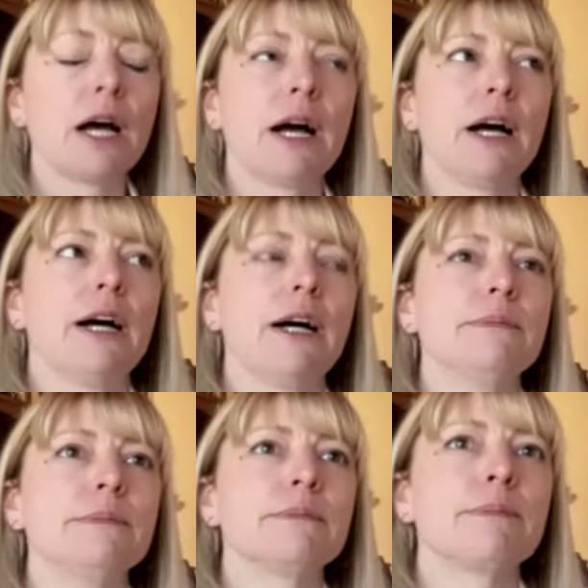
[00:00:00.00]

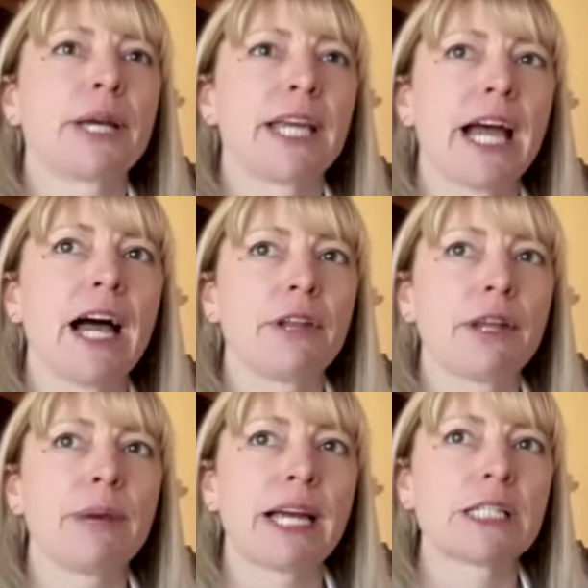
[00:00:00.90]
But yeah,
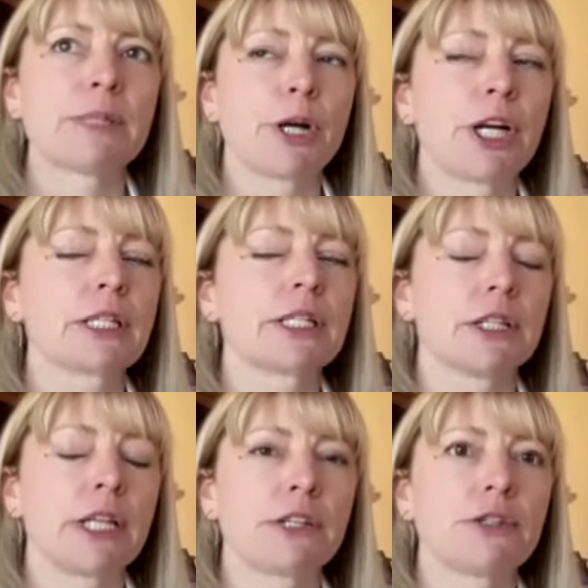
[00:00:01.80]
in my experience,
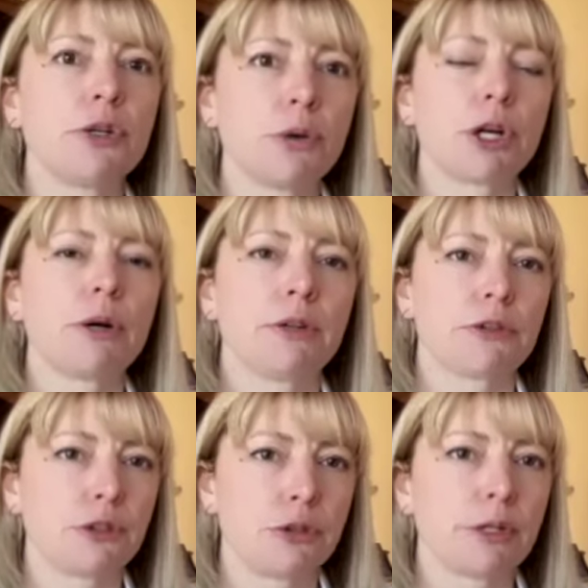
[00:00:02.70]
the sooner you
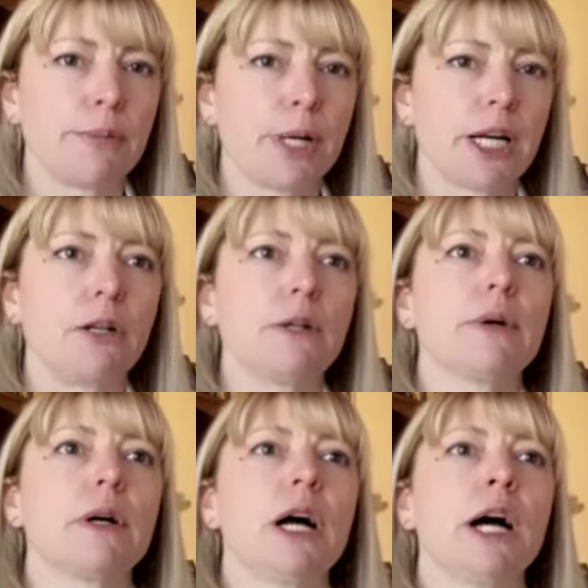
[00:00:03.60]
introduce a
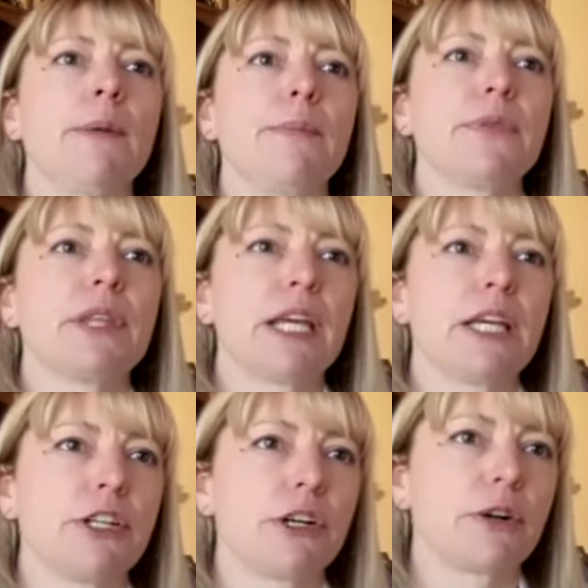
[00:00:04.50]
bottle, the
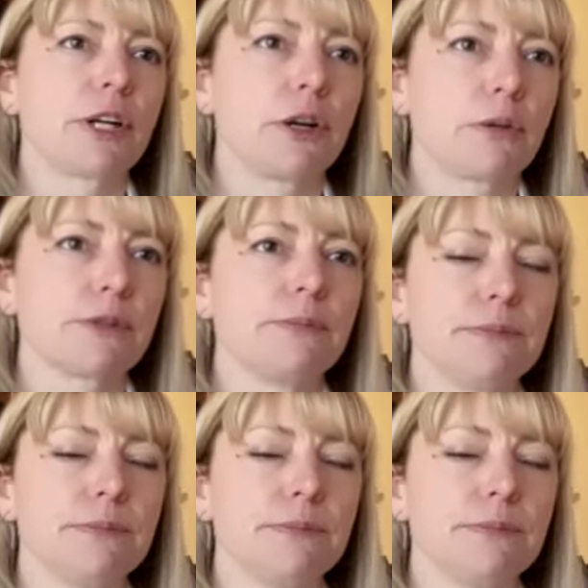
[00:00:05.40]
easier it goes.